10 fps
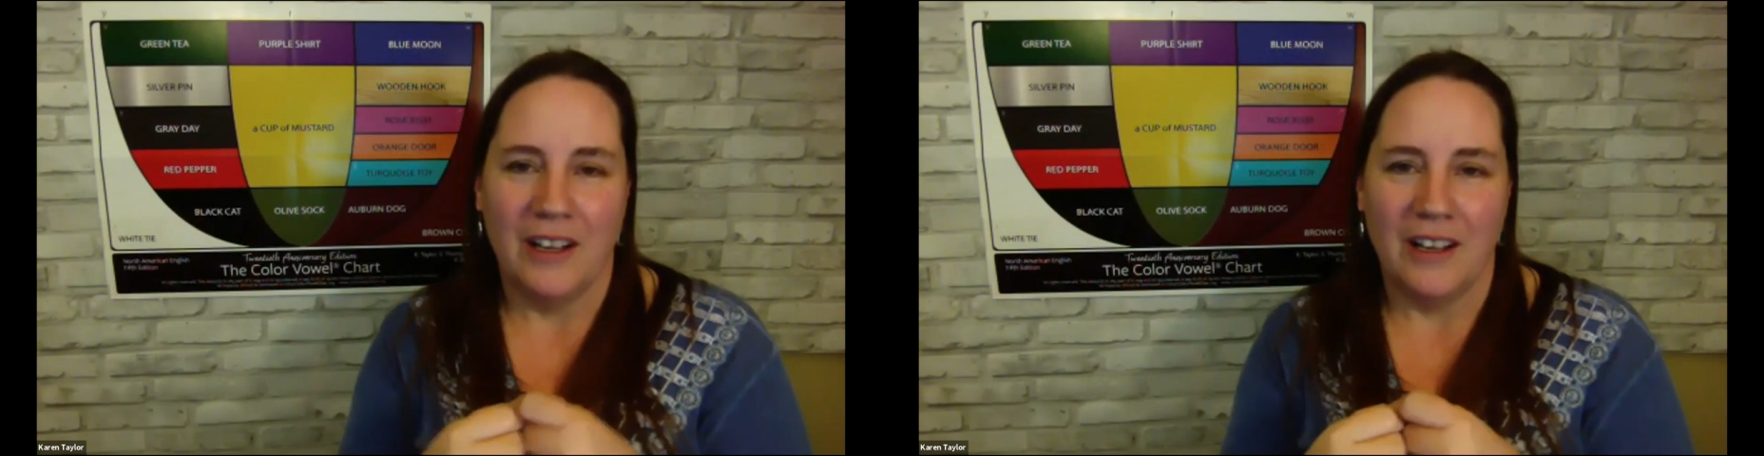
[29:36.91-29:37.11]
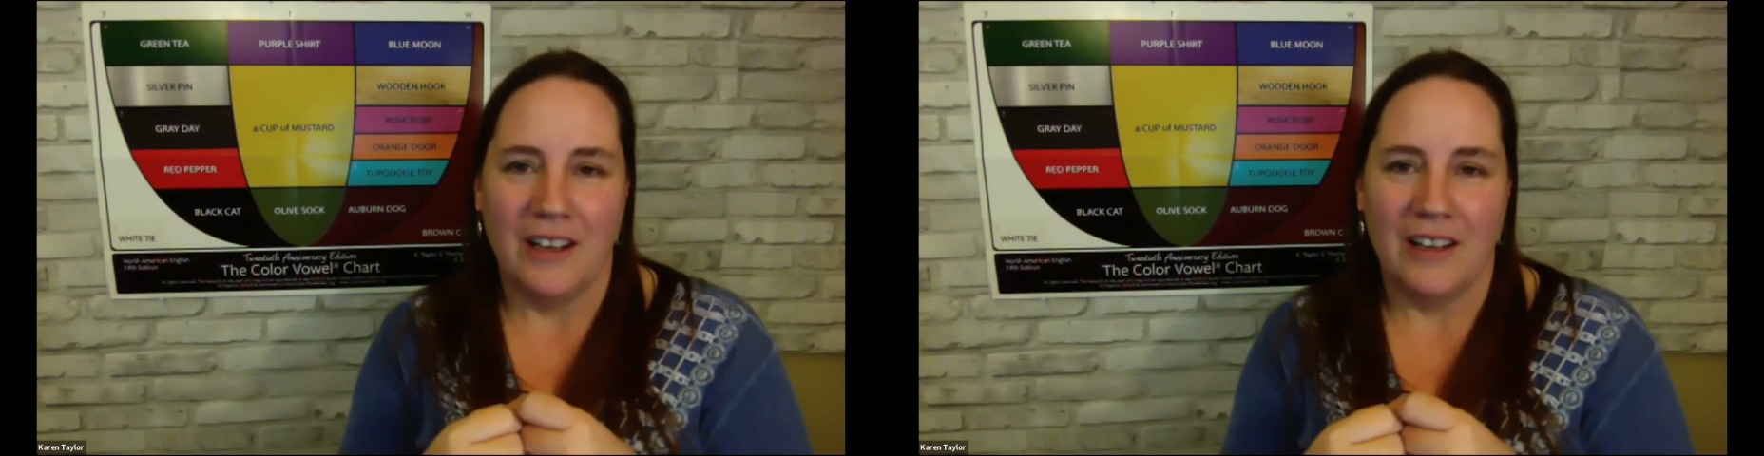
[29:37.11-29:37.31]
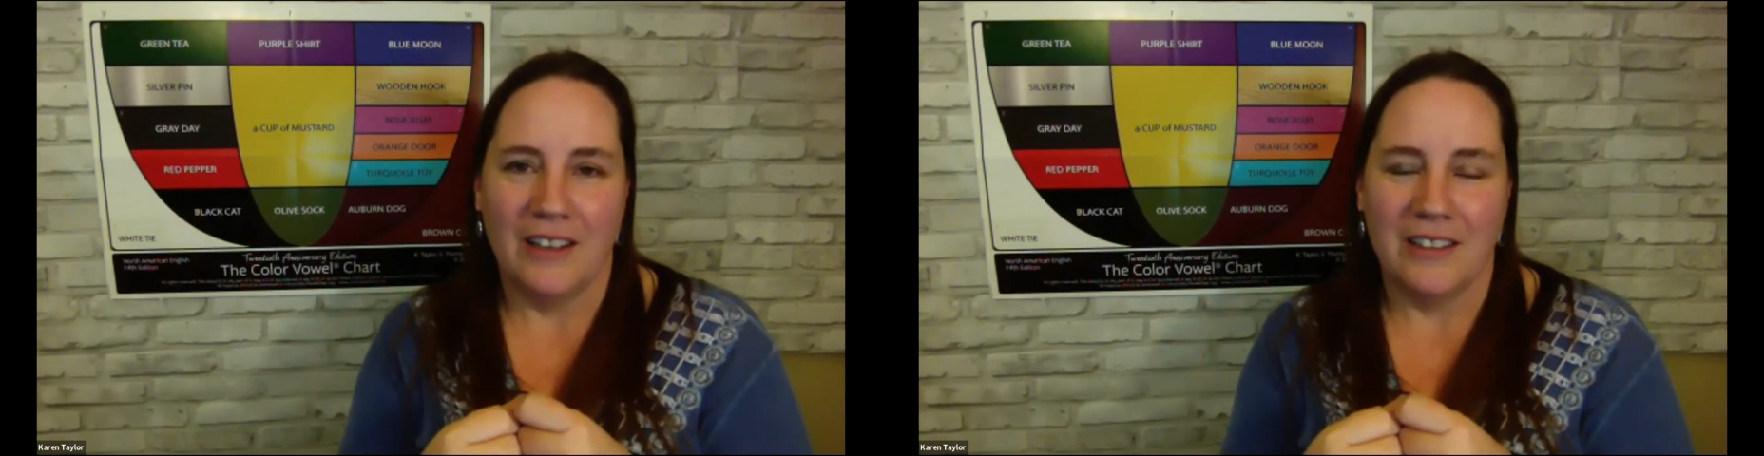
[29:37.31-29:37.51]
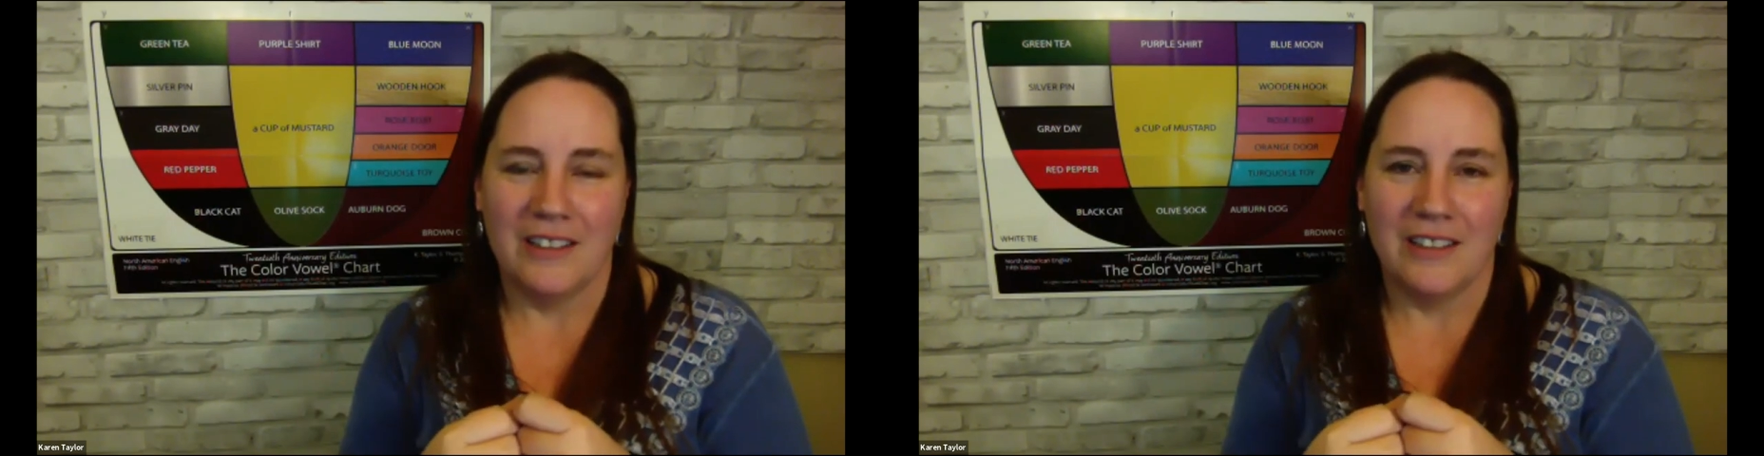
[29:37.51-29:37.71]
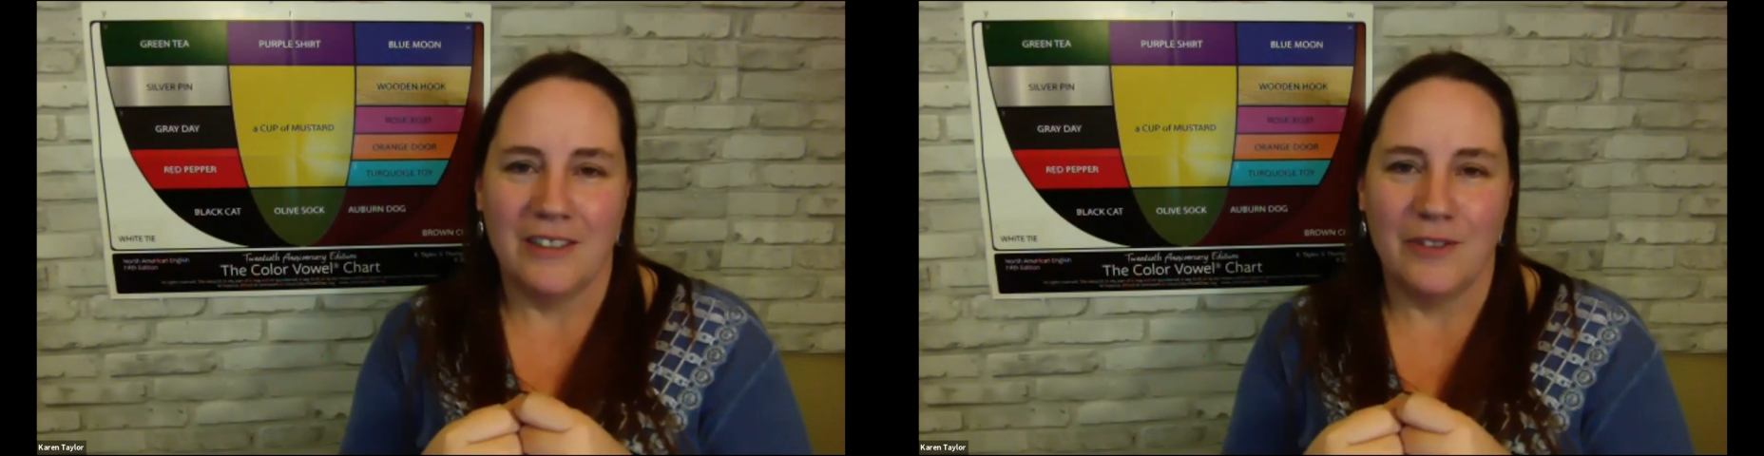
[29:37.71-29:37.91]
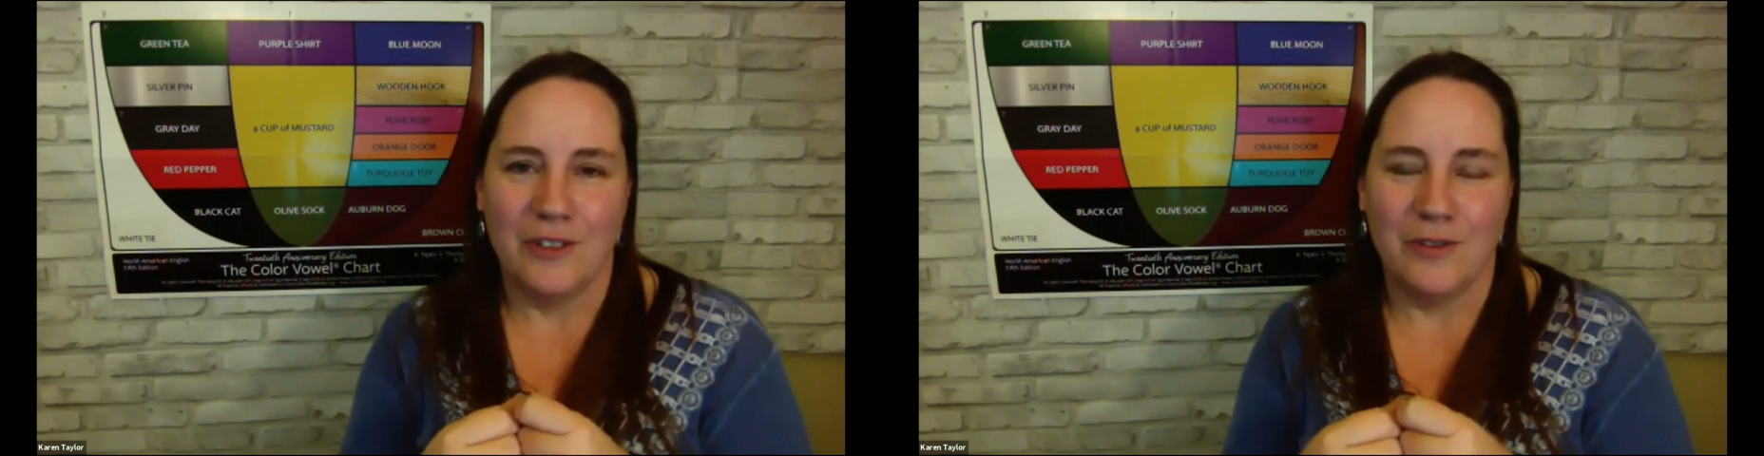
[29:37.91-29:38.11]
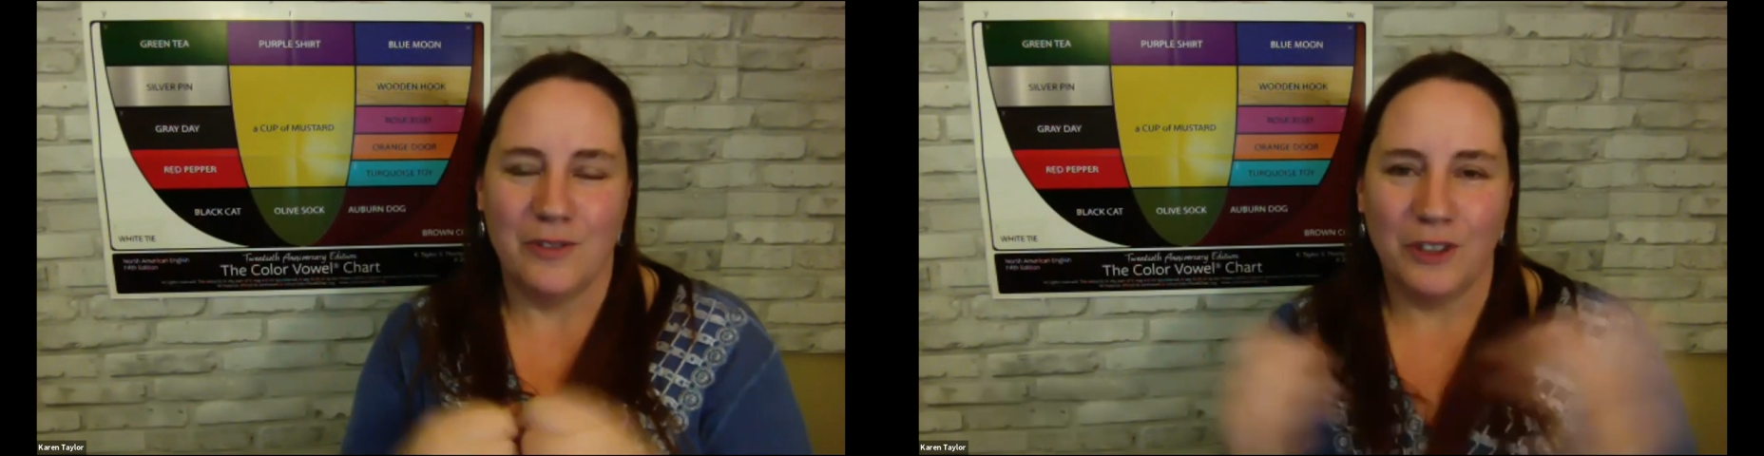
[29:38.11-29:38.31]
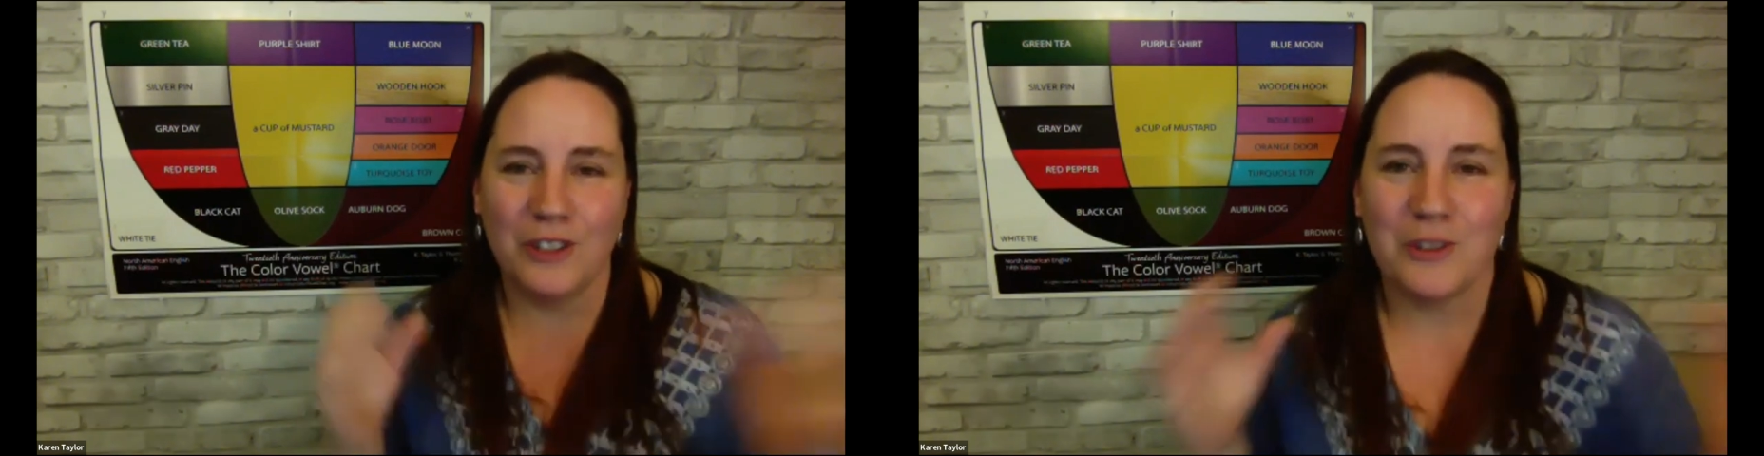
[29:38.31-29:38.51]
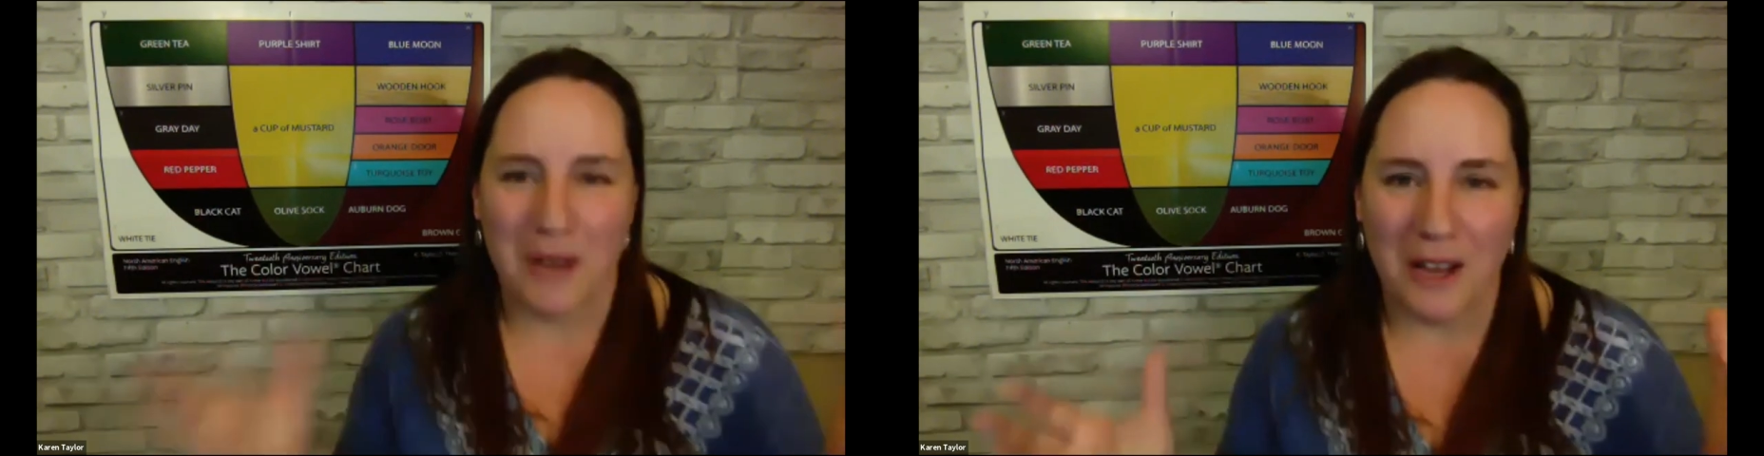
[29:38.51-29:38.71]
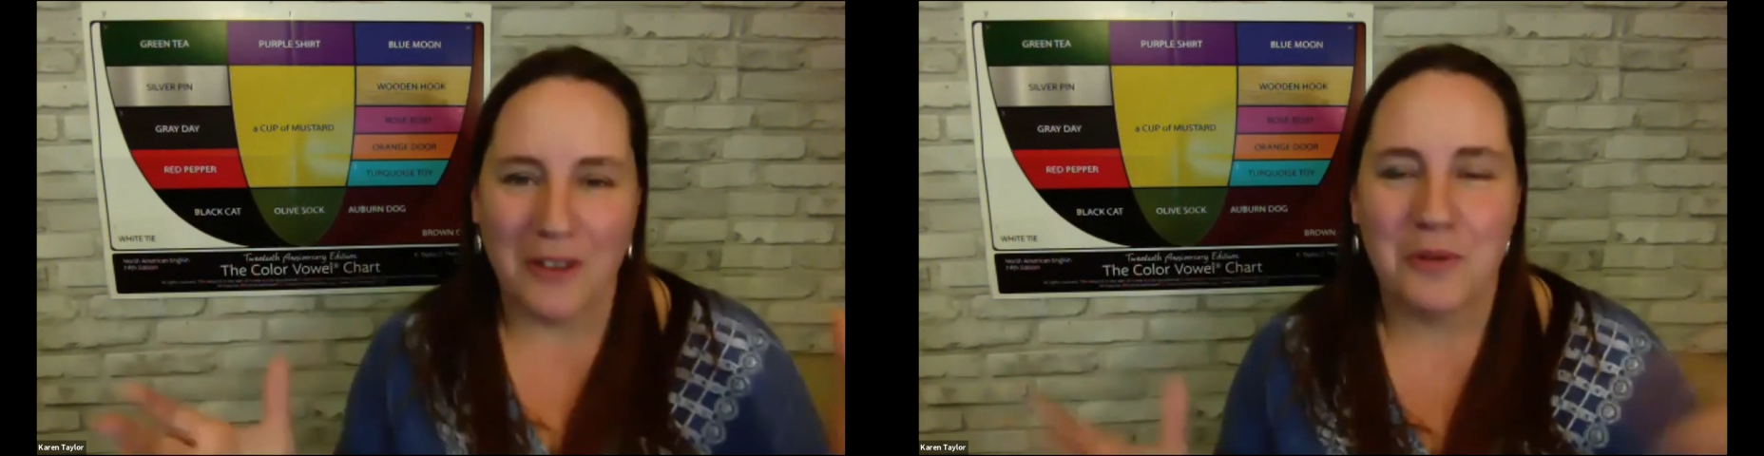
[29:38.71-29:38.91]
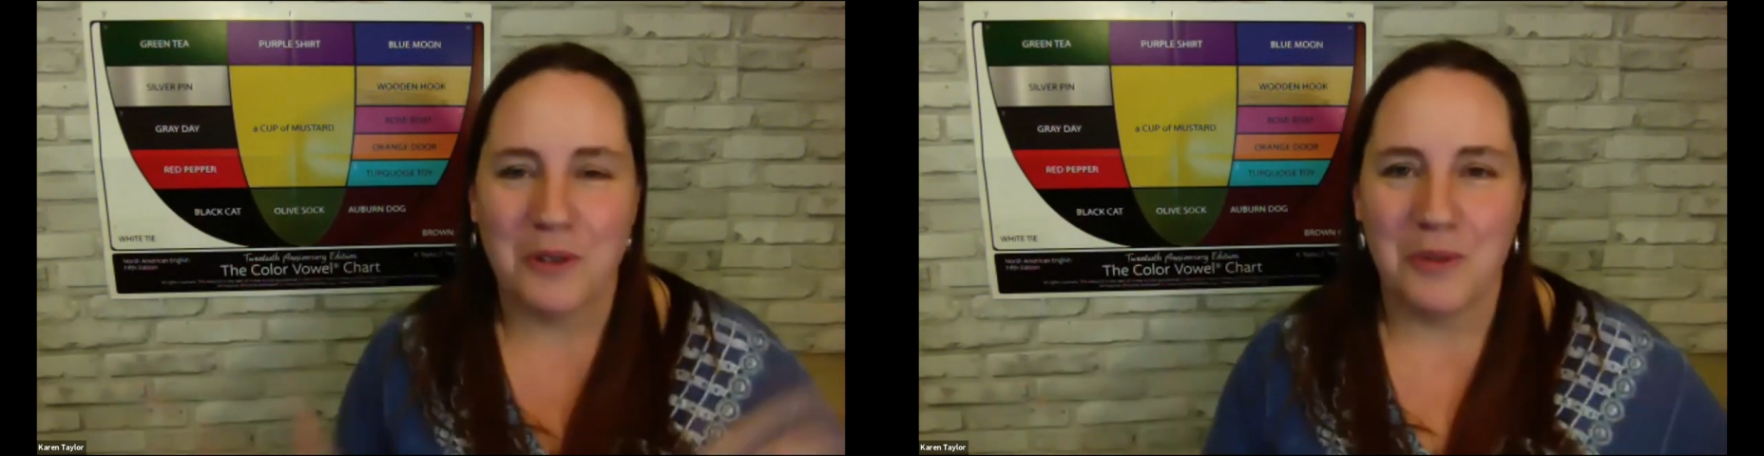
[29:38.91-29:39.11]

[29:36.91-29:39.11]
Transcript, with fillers: And if you've looked around the room,